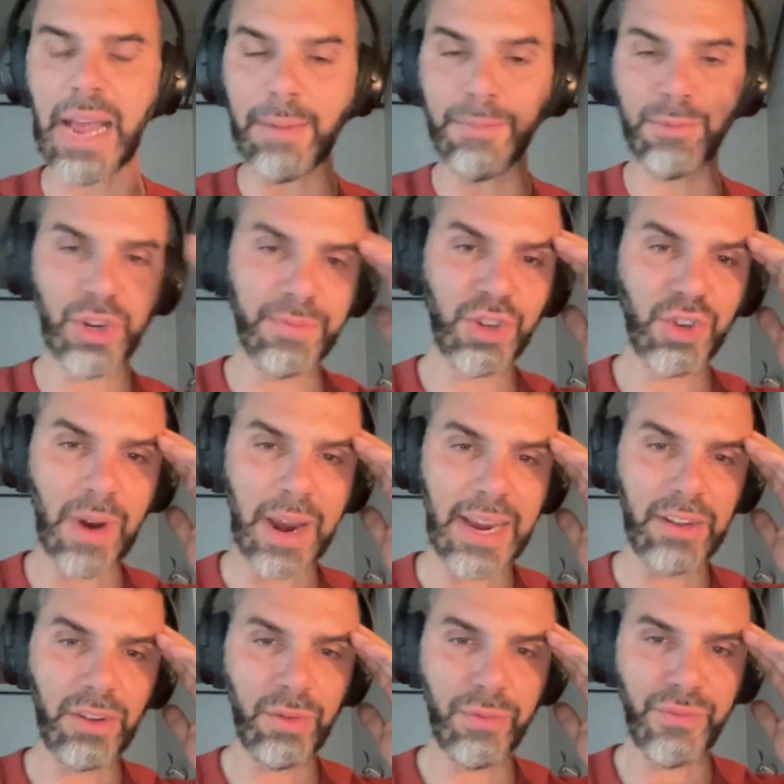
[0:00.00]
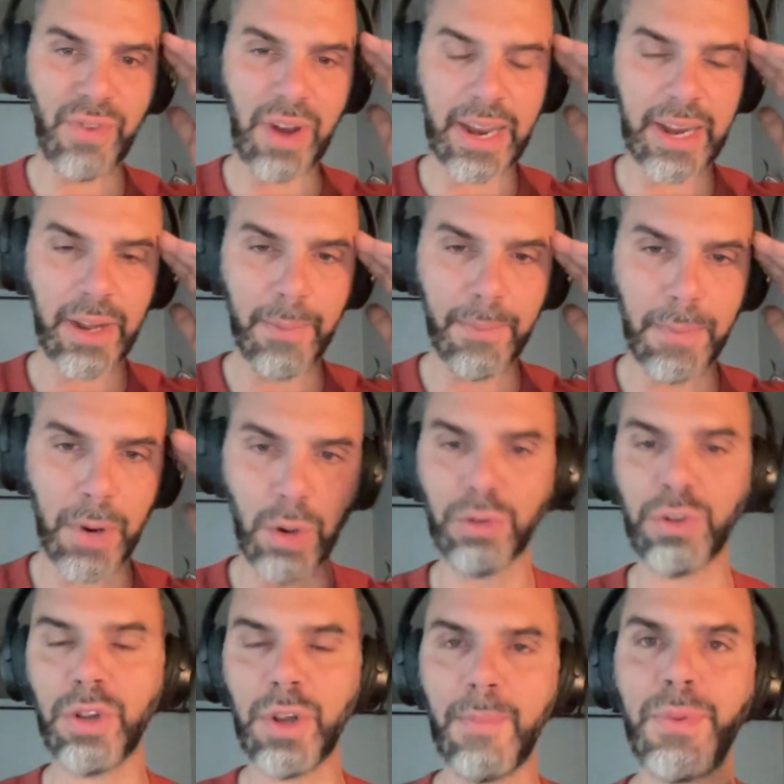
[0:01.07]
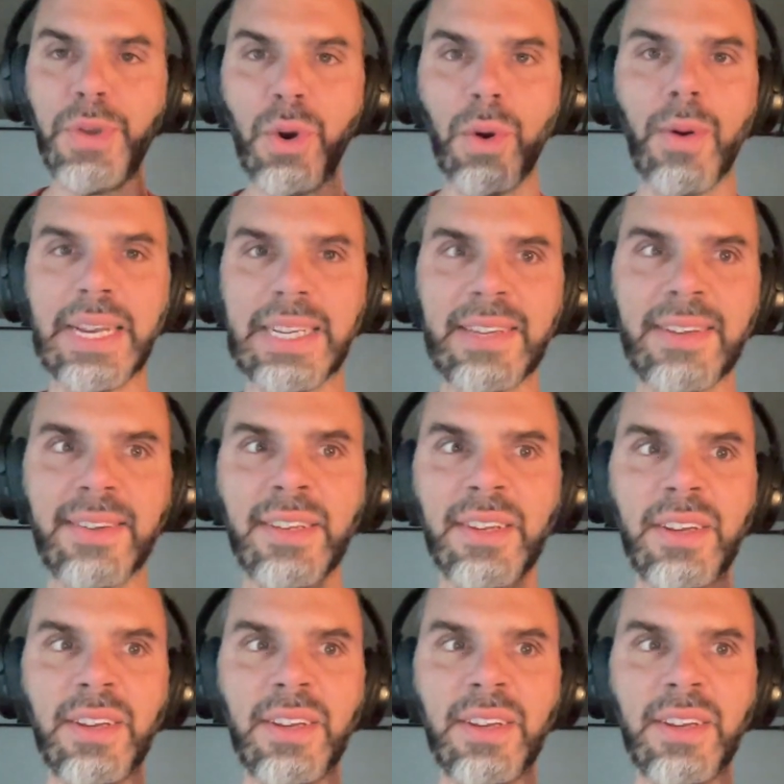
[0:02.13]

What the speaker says: I'm just trying to find the purest